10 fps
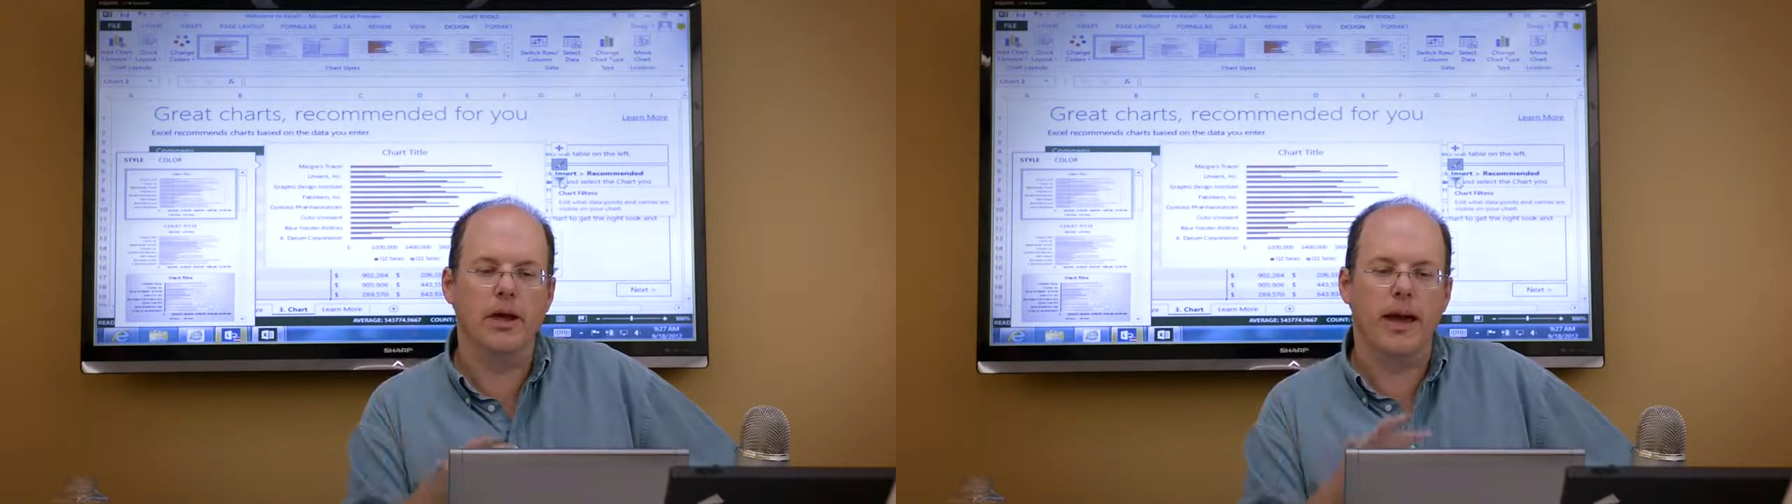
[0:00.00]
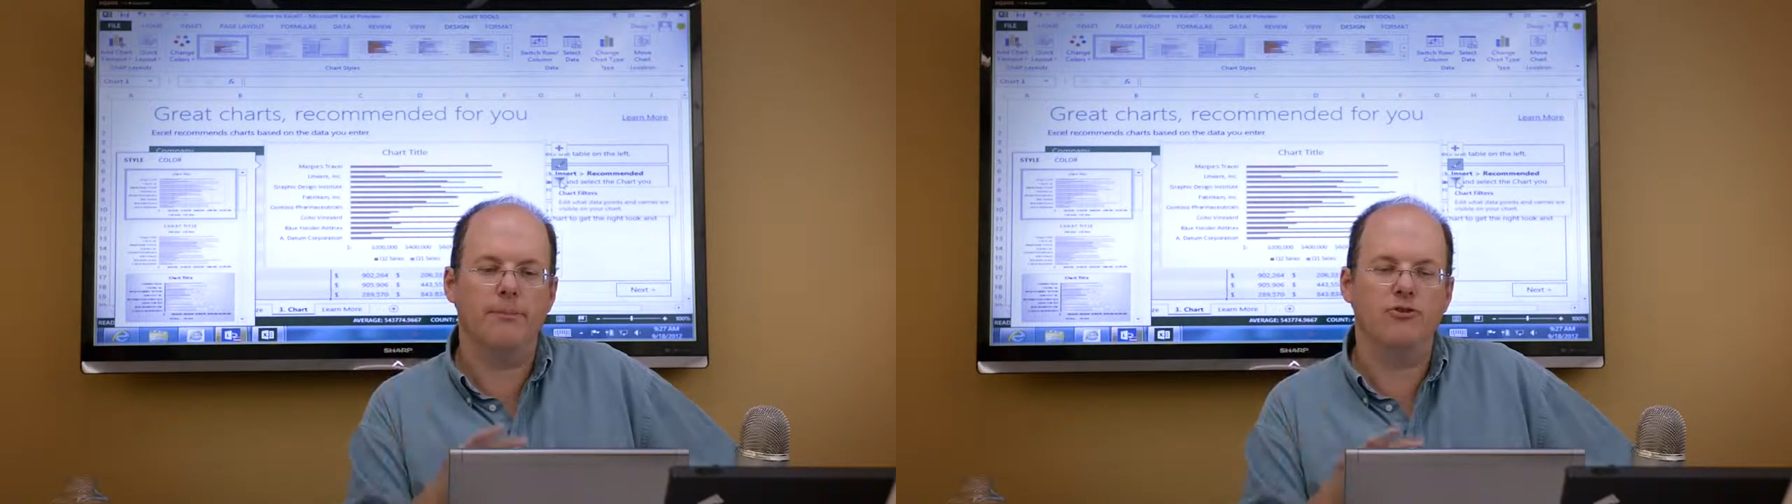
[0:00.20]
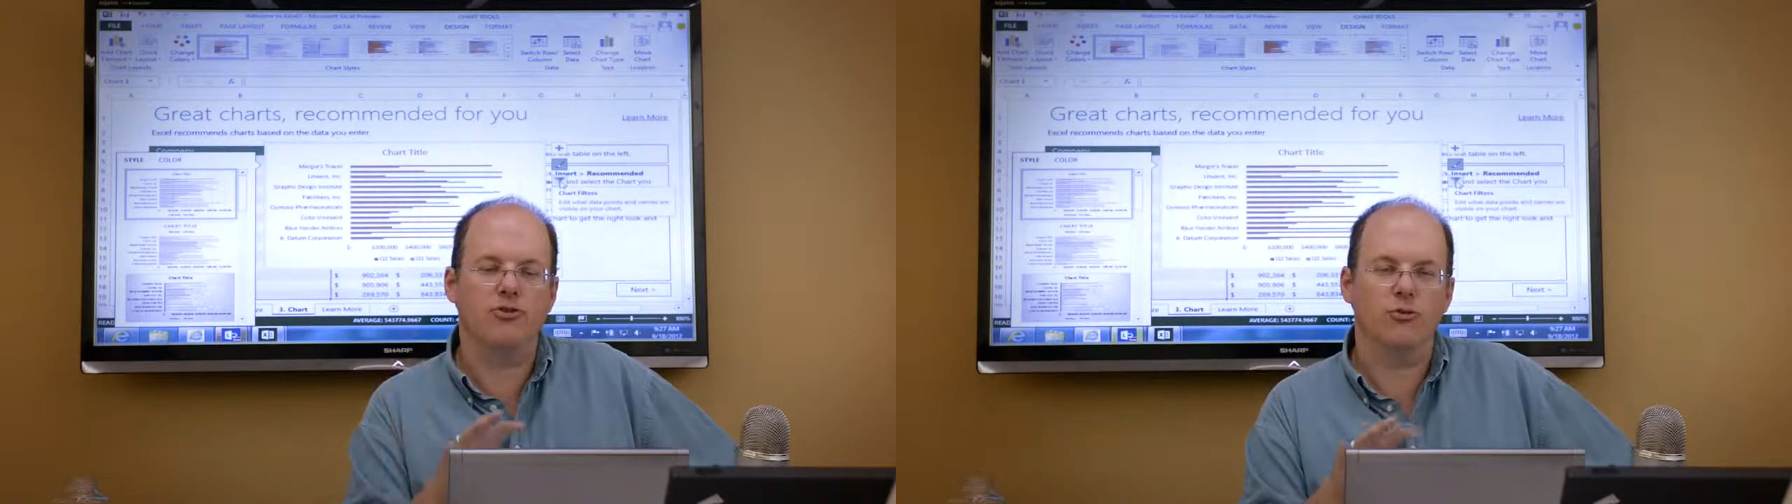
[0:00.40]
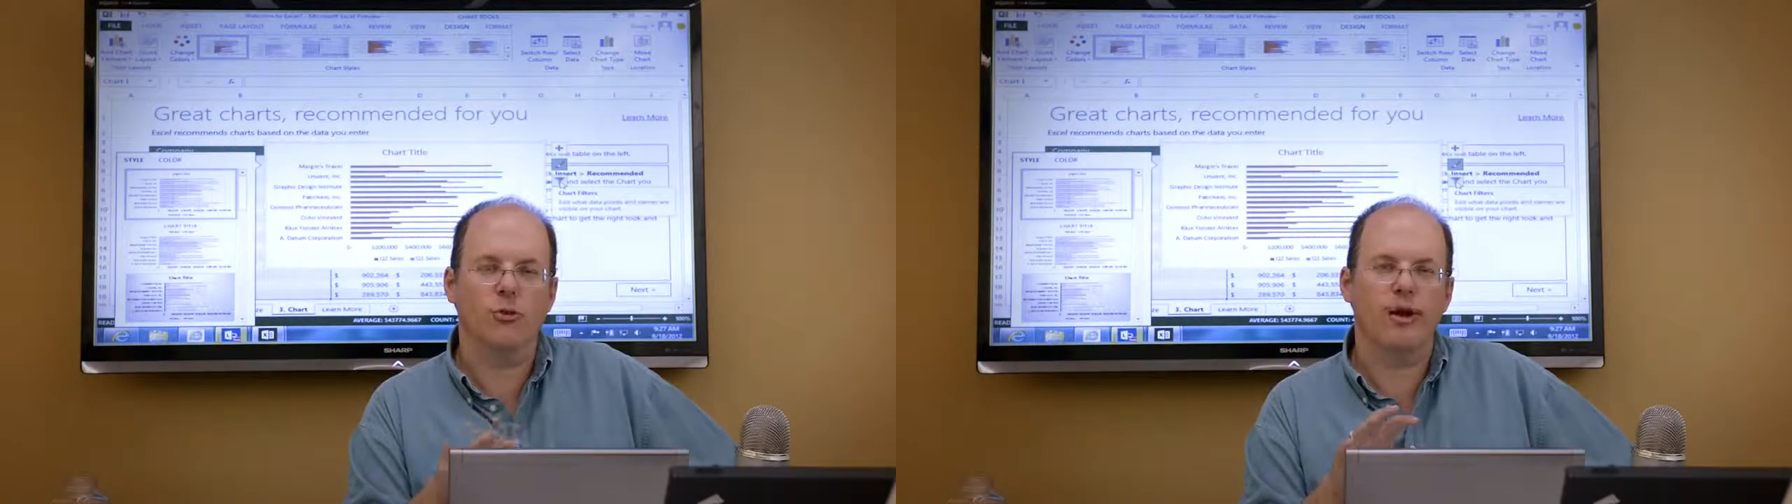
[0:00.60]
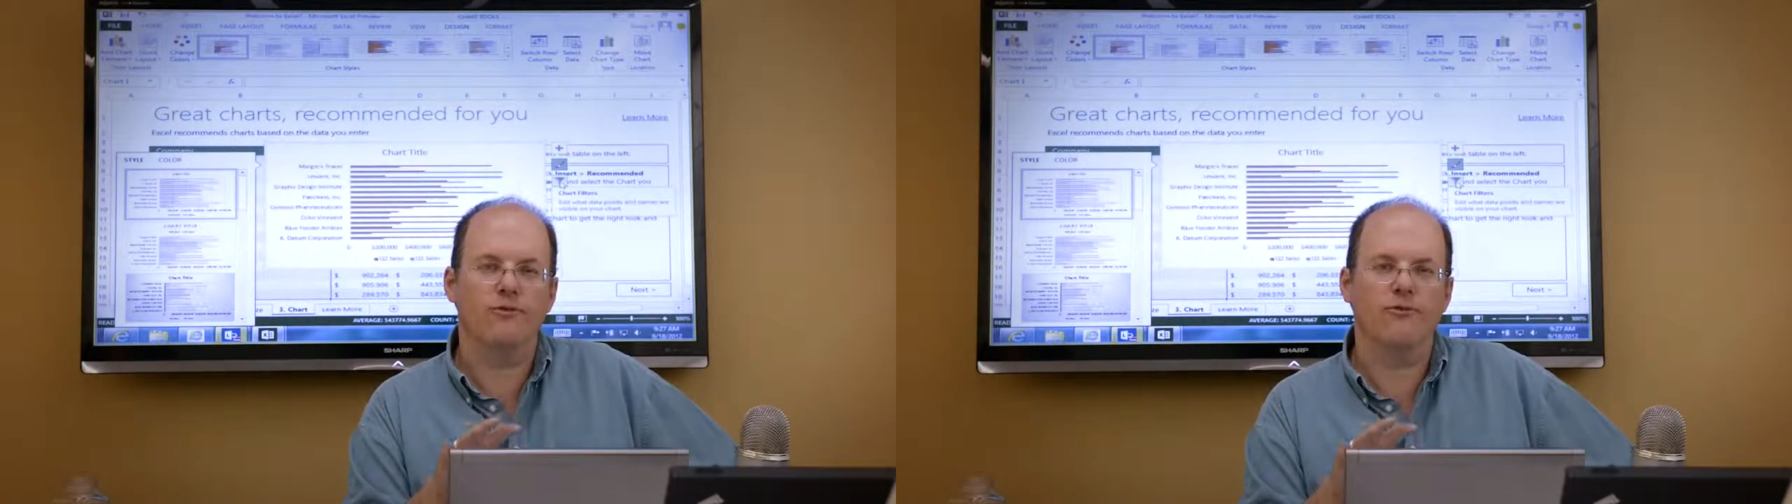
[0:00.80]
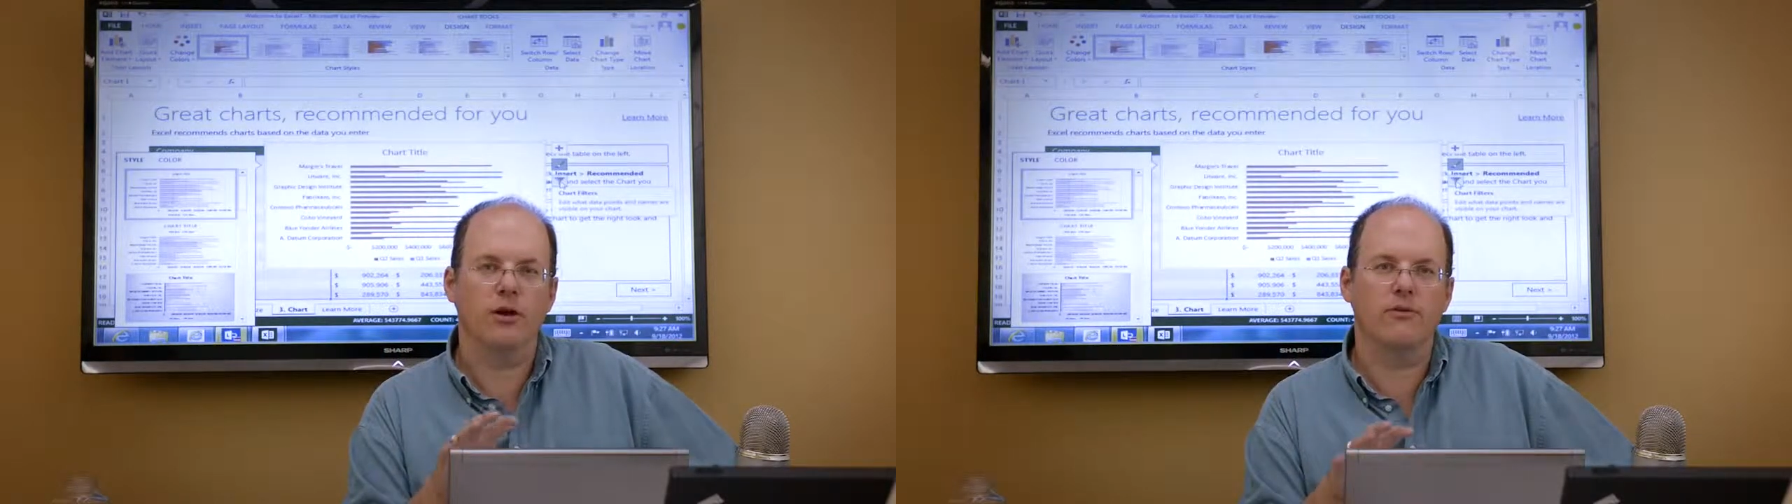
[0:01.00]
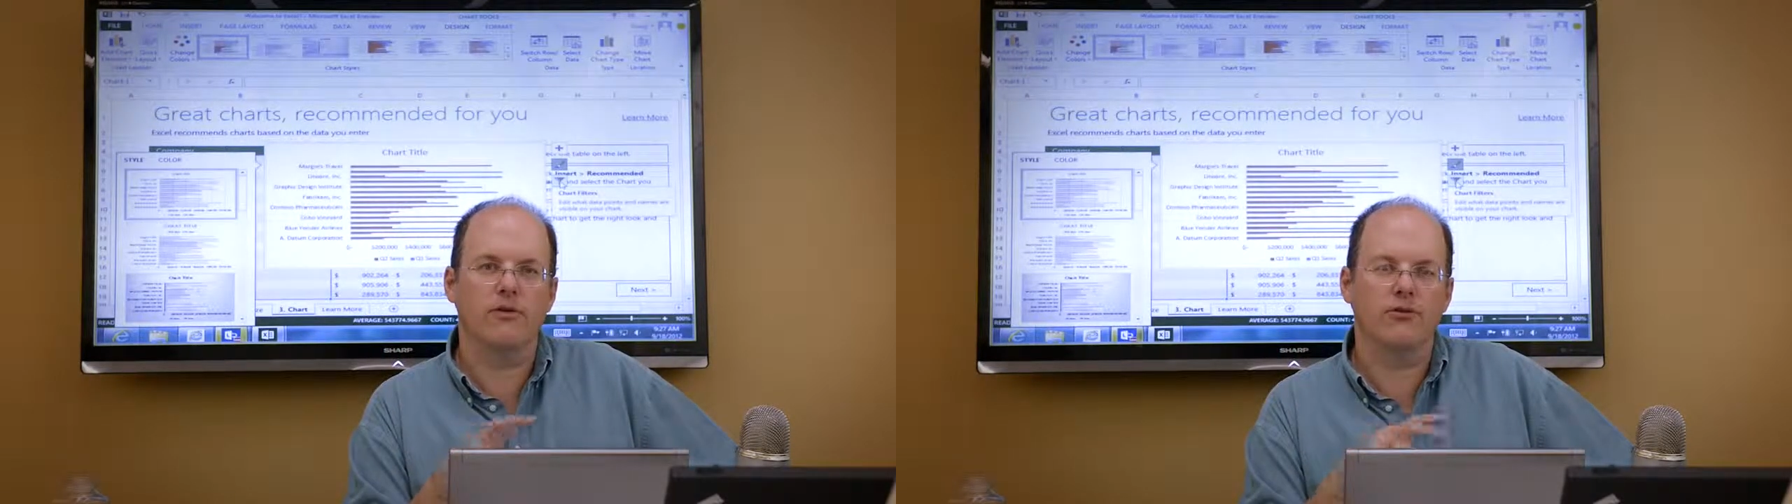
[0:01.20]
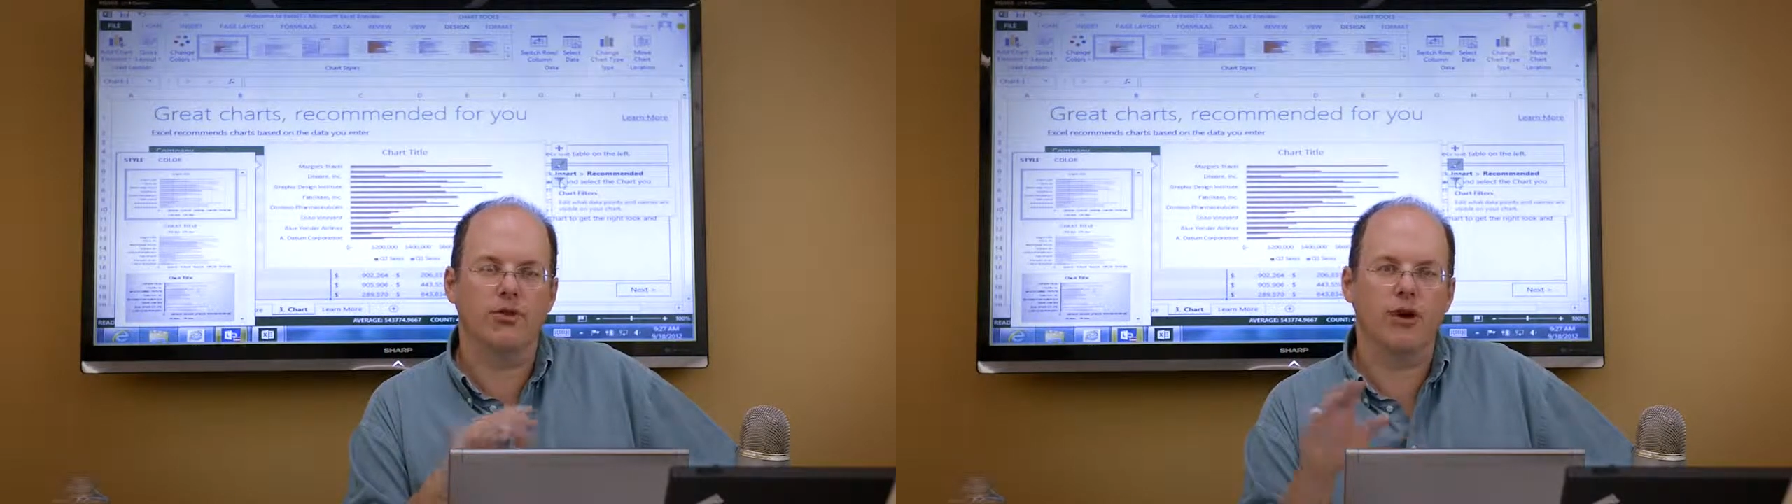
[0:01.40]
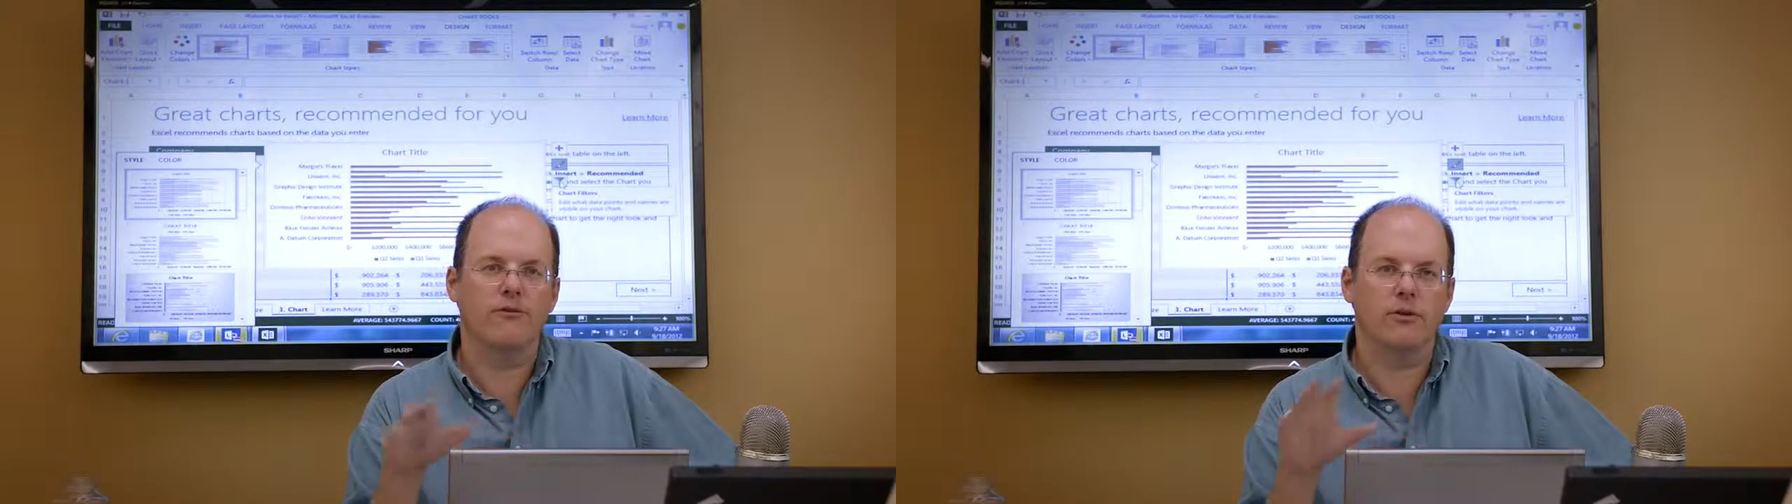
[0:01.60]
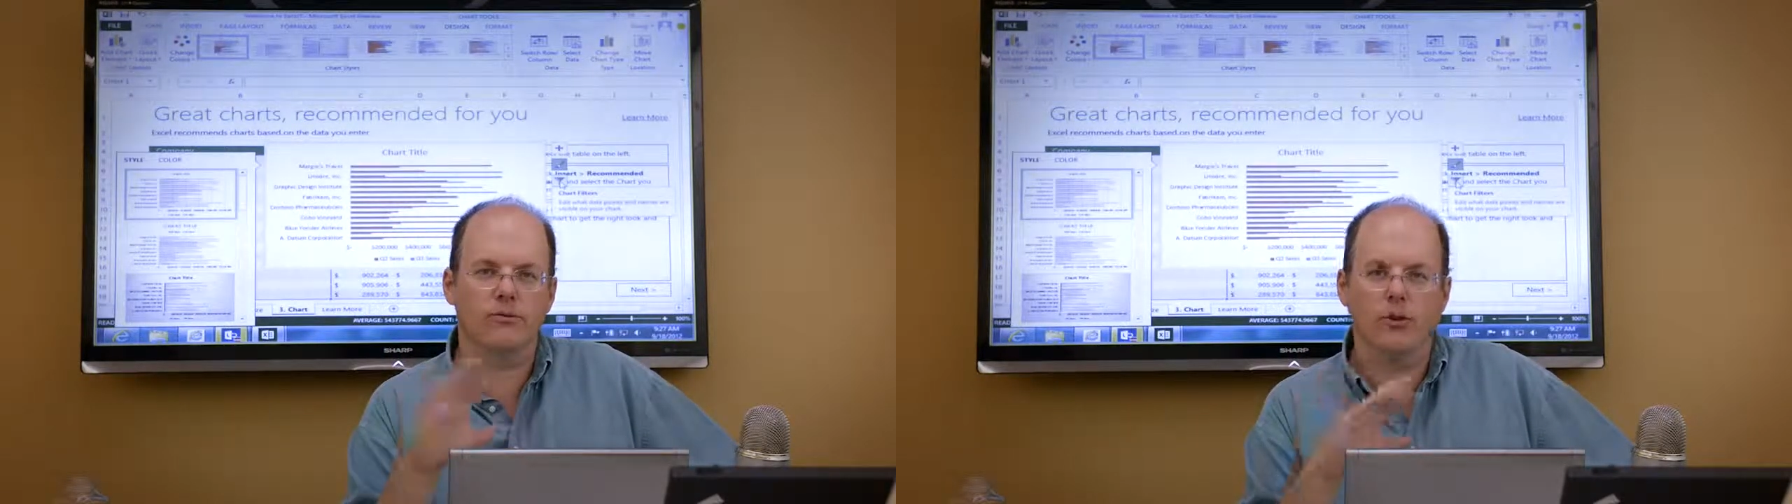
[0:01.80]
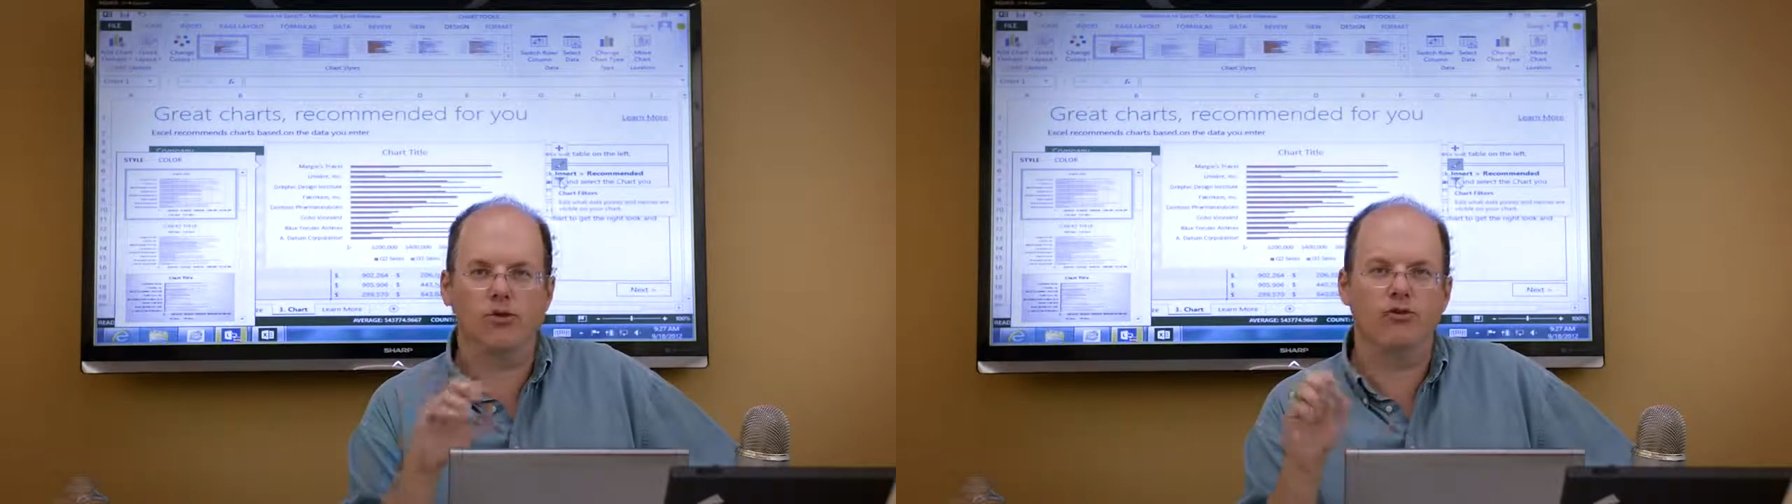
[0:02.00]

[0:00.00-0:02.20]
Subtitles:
and puts it right in front of you so you don't have to go